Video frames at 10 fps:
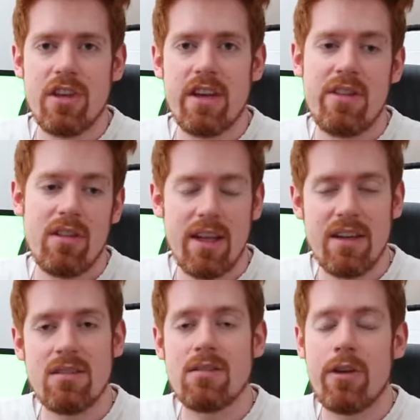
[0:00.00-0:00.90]
year in the
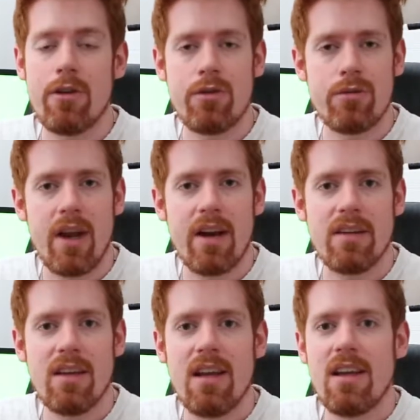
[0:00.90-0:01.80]
latest Nintendo
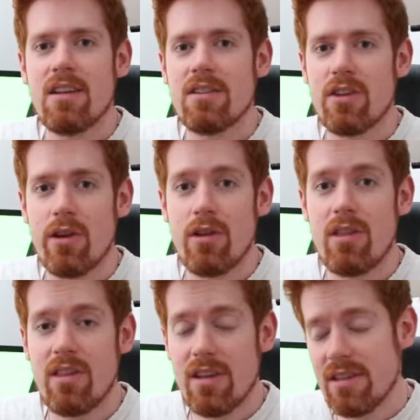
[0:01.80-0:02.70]
Direct. So
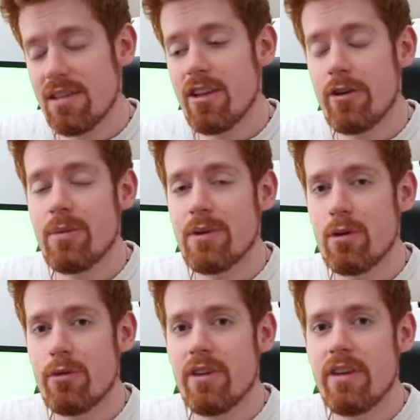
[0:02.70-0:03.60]
this is going to be called the